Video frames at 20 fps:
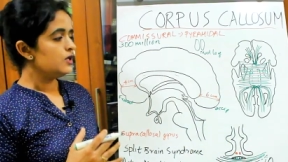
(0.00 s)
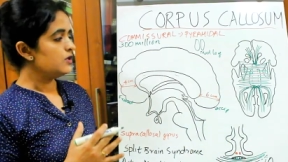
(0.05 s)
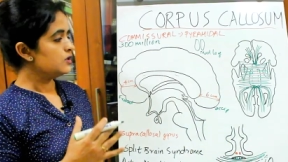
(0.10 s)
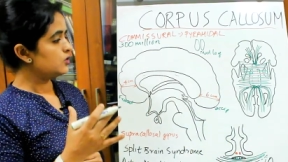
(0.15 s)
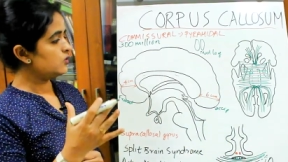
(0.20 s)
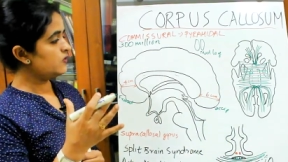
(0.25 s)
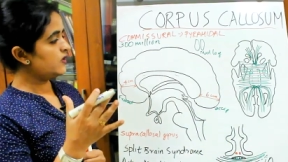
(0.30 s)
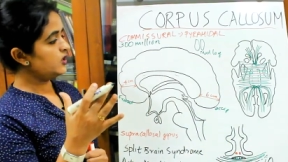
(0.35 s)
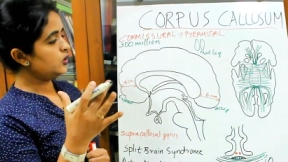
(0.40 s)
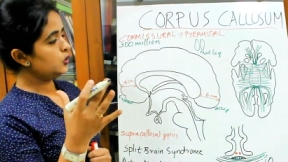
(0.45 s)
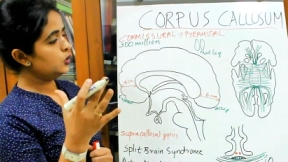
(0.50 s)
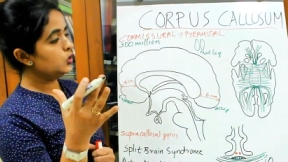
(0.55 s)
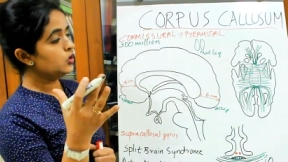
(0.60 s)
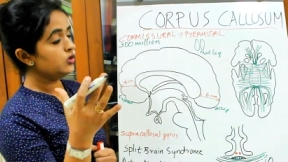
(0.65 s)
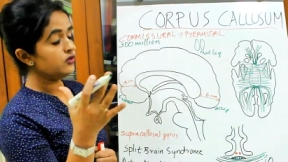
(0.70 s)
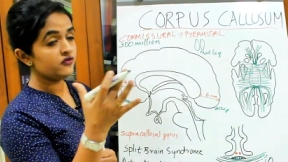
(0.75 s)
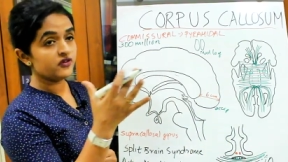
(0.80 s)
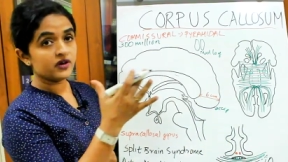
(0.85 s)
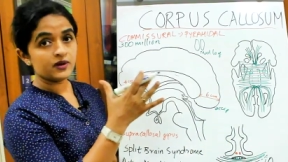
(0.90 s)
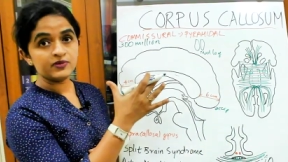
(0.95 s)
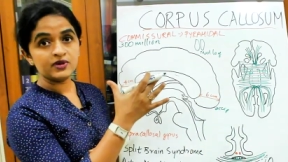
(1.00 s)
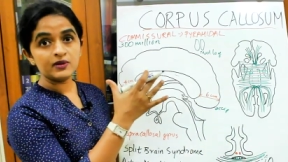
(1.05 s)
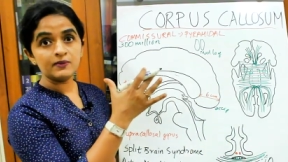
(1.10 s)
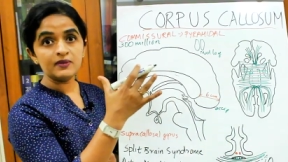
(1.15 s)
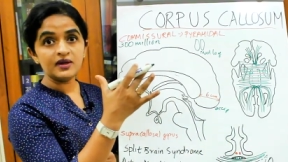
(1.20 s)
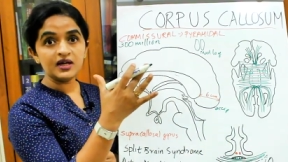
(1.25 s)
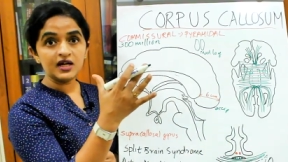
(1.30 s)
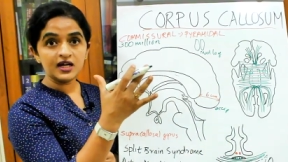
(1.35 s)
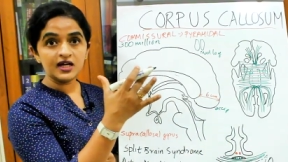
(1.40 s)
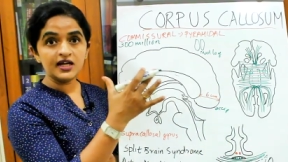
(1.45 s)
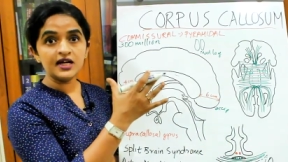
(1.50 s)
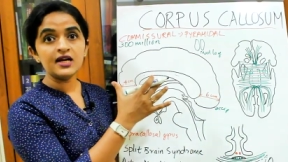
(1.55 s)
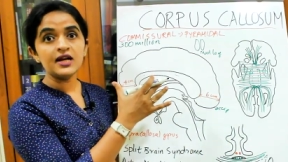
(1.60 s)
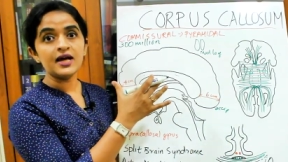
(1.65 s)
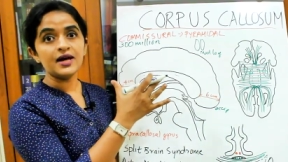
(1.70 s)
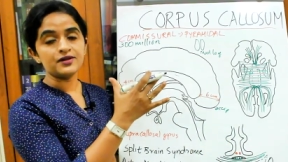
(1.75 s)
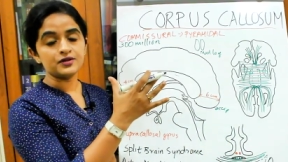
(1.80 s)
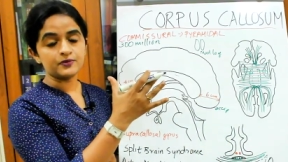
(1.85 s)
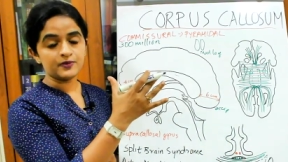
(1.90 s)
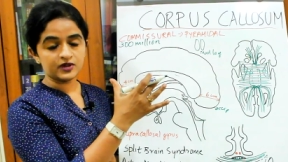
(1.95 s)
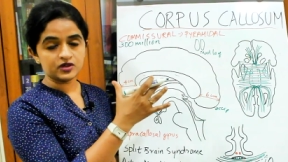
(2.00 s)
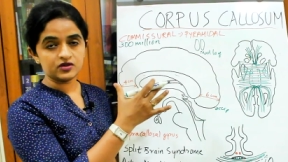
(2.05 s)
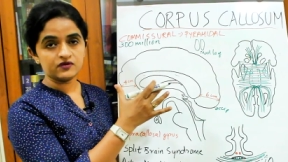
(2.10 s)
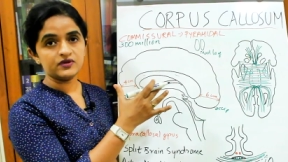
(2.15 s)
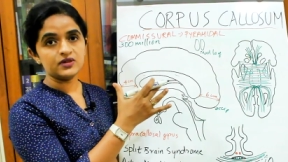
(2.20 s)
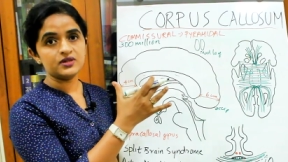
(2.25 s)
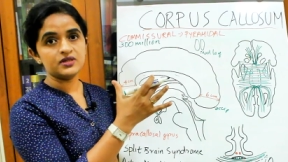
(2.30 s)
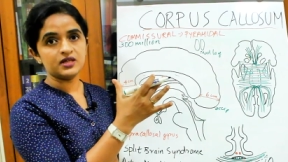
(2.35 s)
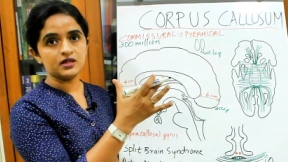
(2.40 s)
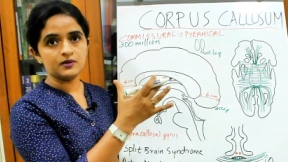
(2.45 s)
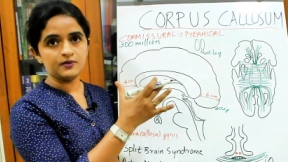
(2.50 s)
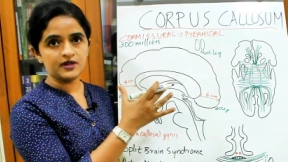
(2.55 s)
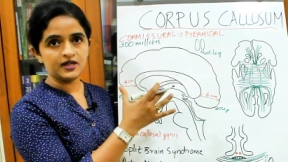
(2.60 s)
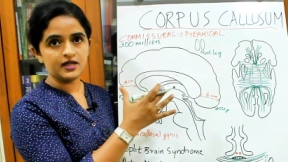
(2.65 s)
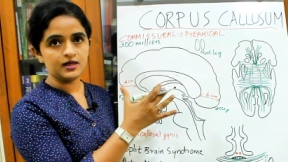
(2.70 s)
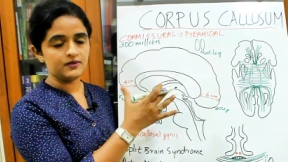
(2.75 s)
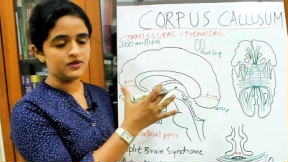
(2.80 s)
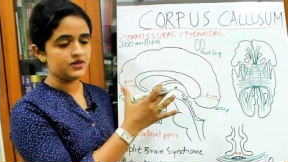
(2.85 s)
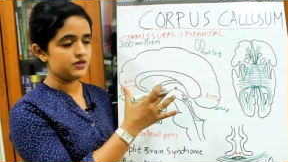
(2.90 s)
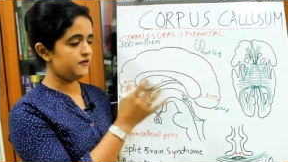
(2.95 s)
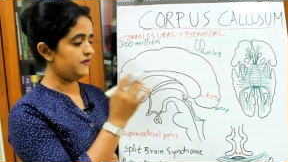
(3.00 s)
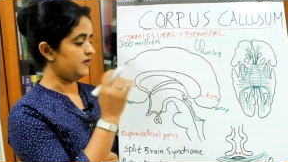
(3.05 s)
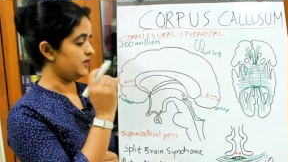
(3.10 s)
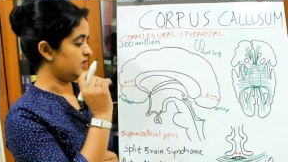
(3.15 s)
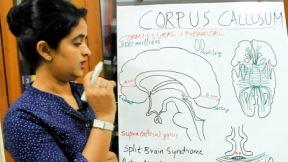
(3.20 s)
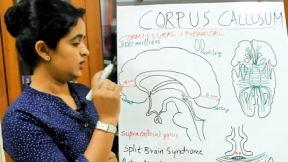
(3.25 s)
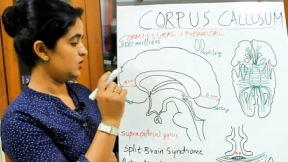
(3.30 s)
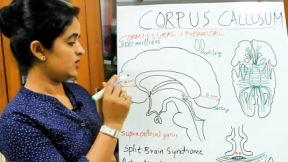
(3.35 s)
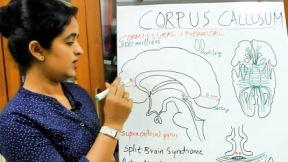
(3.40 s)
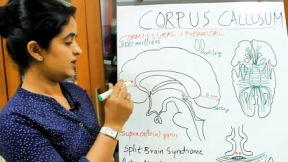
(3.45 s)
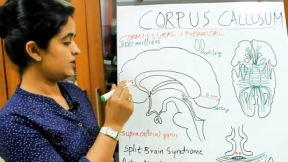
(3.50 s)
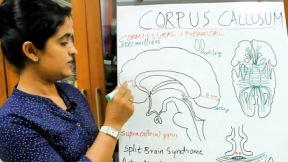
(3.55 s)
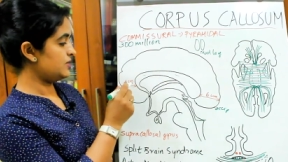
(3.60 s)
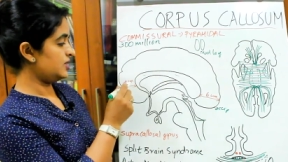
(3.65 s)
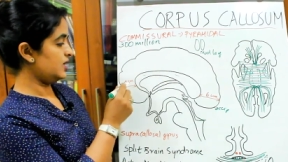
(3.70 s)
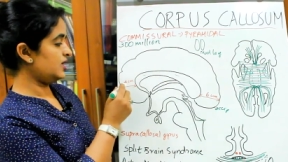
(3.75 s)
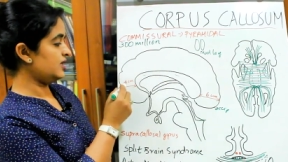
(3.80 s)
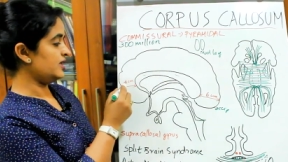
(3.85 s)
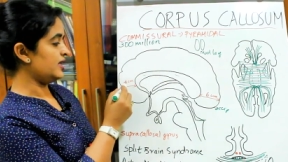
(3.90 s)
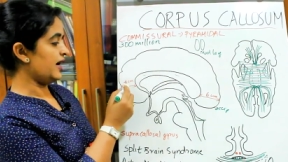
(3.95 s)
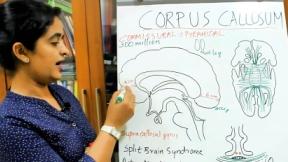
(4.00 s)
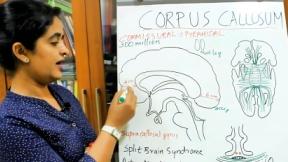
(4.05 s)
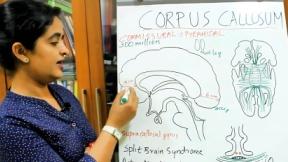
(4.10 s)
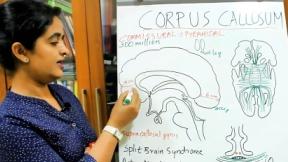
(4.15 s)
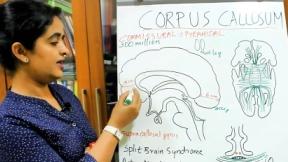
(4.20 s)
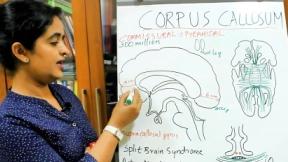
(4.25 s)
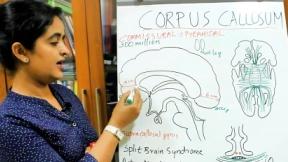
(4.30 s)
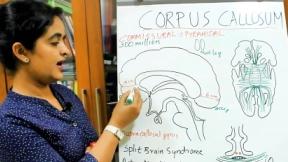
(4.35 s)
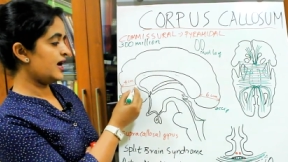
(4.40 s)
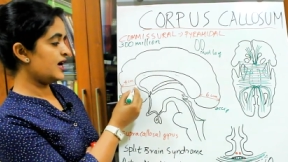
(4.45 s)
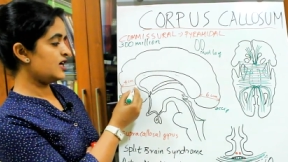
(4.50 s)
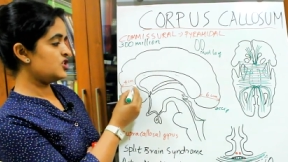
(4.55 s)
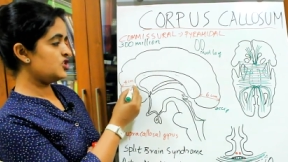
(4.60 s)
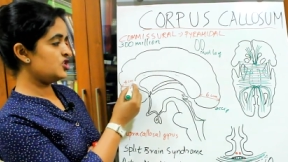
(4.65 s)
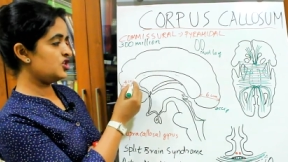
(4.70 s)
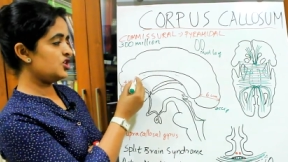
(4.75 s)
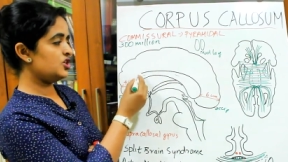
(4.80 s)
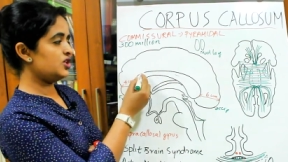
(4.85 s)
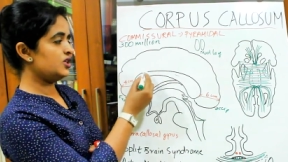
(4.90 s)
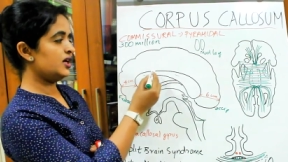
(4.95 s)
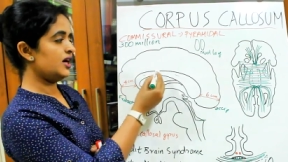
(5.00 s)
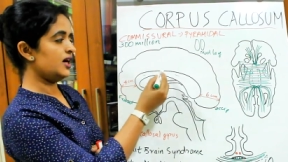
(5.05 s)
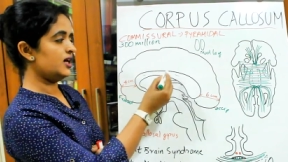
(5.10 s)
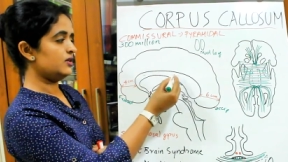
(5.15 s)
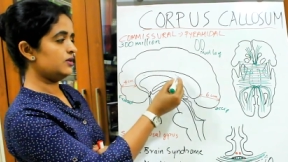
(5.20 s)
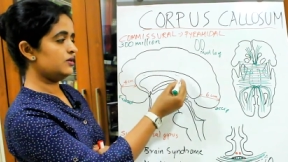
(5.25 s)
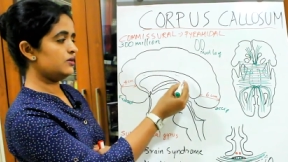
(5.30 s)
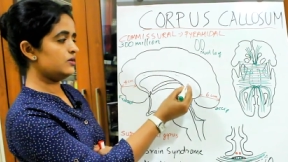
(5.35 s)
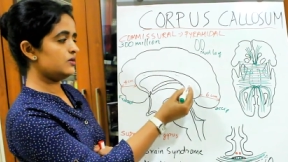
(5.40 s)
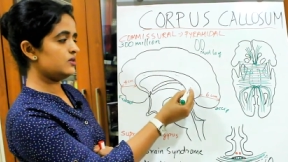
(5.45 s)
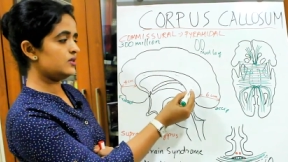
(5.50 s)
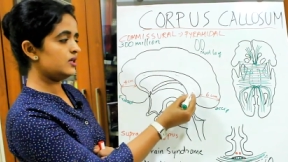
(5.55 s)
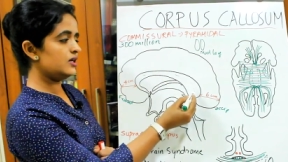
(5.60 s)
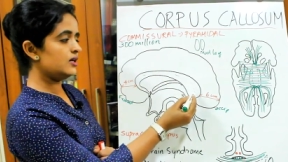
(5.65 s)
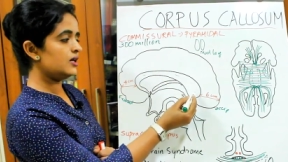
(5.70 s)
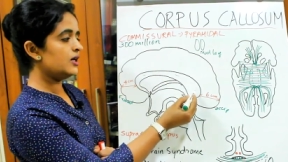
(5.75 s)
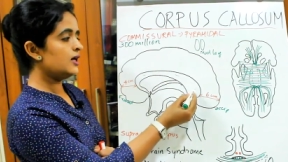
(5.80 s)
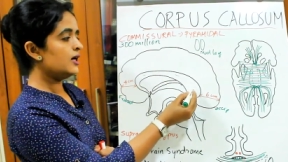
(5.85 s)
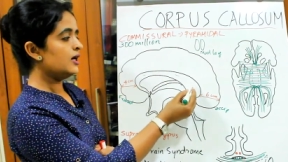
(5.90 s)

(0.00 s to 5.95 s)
So when you look from the medial aspect of the cerebral hemisphere, you can see that the anterior end, this is the